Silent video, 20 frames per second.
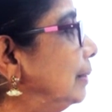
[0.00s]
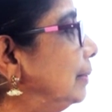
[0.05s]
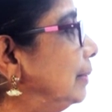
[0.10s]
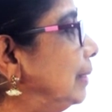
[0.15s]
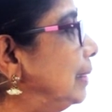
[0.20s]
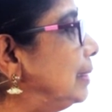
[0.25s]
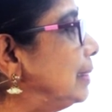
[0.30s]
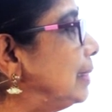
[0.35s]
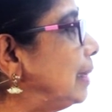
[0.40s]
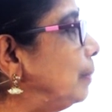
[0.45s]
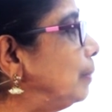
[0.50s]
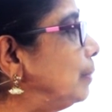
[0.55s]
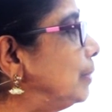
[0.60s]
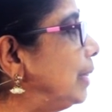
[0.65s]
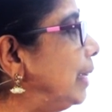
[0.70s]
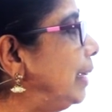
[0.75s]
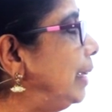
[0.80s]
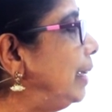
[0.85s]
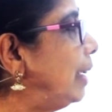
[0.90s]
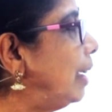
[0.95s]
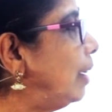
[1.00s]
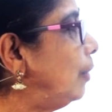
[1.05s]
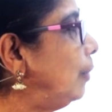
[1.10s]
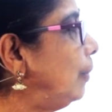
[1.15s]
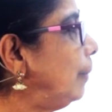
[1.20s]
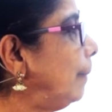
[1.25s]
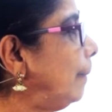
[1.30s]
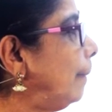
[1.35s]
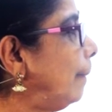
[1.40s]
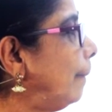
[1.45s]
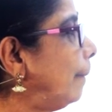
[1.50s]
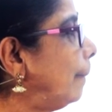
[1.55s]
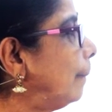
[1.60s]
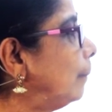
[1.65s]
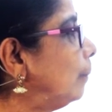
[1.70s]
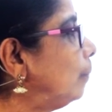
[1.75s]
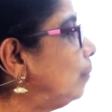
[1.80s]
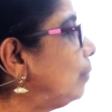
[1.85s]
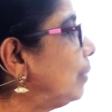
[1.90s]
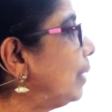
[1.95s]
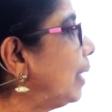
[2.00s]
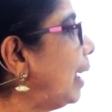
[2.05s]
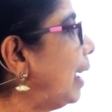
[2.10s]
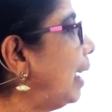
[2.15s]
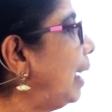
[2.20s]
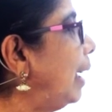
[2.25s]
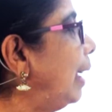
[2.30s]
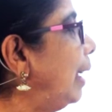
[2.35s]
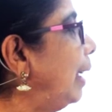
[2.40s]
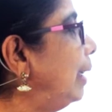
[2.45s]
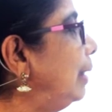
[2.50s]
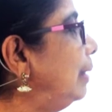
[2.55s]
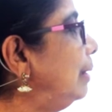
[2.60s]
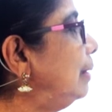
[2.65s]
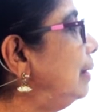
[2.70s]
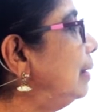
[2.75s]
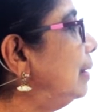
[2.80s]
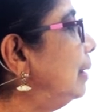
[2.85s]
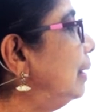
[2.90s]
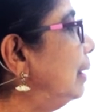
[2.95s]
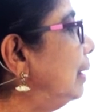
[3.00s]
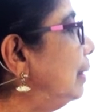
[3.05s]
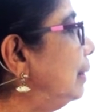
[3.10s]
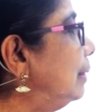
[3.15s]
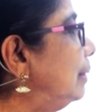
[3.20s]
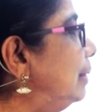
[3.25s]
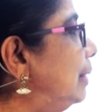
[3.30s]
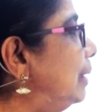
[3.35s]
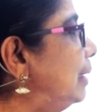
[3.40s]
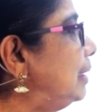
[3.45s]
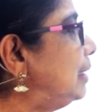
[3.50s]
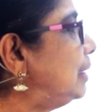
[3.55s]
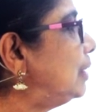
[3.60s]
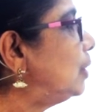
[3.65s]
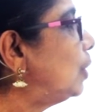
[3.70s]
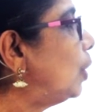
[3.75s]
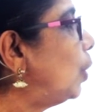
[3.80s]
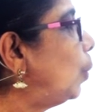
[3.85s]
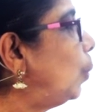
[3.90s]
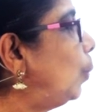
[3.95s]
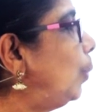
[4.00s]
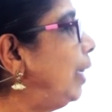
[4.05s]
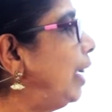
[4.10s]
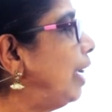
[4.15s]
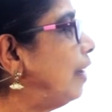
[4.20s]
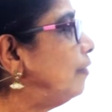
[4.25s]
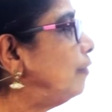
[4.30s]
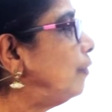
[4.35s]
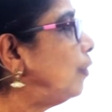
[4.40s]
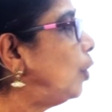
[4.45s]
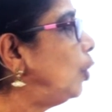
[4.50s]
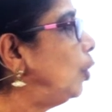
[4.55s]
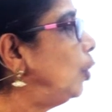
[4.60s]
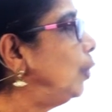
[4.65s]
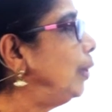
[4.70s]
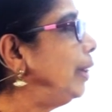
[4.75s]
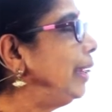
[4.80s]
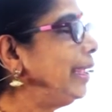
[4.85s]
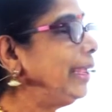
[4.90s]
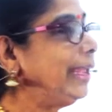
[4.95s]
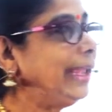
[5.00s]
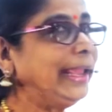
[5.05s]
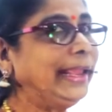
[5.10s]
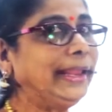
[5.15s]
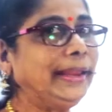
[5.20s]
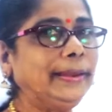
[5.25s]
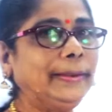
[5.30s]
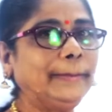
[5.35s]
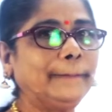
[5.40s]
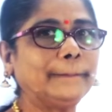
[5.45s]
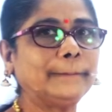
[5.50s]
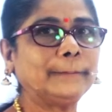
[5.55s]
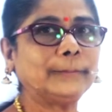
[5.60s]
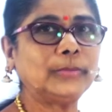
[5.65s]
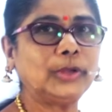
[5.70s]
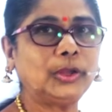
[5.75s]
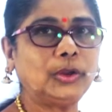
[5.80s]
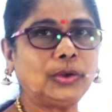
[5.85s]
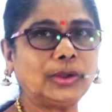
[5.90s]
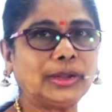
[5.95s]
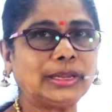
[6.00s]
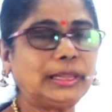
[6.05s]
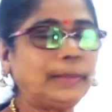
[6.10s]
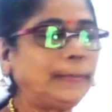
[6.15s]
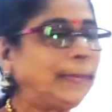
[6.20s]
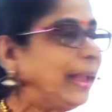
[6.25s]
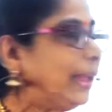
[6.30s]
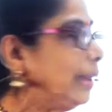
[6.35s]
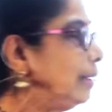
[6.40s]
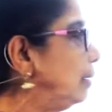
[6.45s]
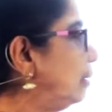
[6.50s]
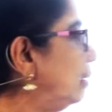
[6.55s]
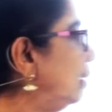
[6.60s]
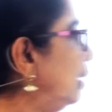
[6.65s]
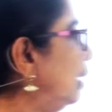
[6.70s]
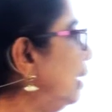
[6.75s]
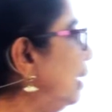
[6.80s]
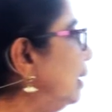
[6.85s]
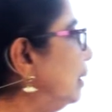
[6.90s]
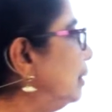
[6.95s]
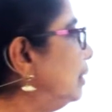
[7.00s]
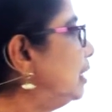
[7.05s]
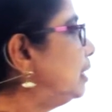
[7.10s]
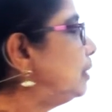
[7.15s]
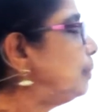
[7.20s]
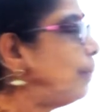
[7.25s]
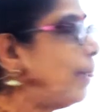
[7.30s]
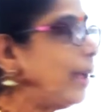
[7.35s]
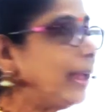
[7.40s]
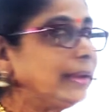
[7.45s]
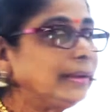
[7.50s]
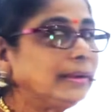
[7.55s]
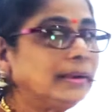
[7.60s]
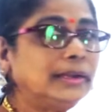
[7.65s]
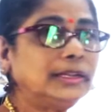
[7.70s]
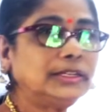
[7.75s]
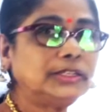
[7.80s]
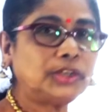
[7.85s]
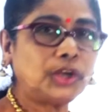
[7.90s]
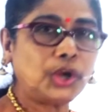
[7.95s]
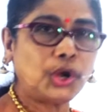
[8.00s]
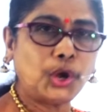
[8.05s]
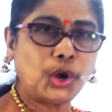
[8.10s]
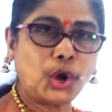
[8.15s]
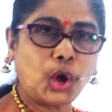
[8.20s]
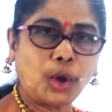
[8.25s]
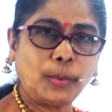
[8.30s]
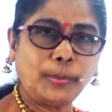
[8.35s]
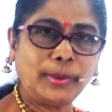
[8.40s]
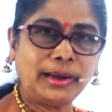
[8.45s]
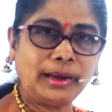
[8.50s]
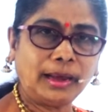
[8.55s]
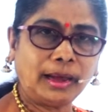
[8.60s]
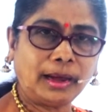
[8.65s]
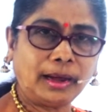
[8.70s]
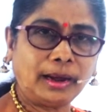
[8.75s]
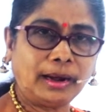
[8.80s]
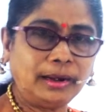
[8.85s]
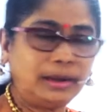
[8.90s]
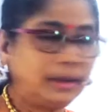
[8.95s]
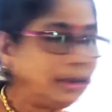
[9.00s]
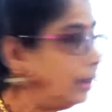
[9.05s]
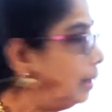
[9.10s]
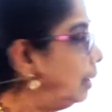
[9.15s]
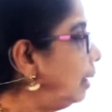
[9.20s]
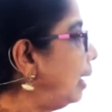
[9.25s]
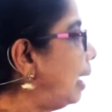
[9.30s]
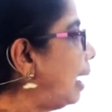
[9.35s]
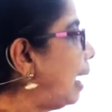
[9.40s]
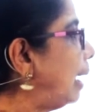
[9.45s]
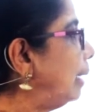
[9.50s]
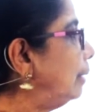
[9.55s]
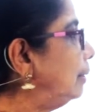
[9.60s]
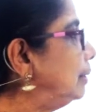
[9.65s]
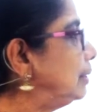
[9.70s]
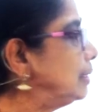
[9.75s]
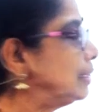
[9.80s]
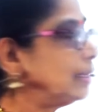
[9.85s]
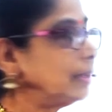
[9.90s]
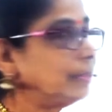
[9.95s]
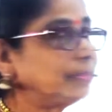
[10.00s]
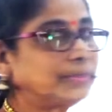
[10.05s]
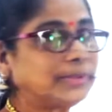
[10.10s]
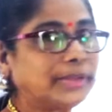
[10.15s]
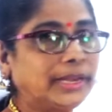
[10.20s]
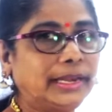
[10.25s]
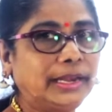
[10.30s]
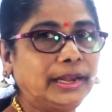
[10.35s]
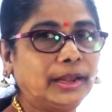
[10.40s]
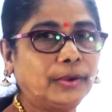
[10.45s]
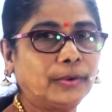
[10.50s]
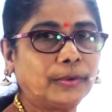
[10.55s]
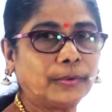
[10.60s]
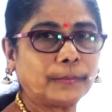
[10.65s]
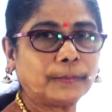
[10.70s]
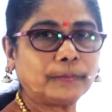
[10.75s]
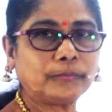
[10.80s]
This is upside down, and this we have followed again. Look at the pattern. This pattern is normal heart. And this is upside down.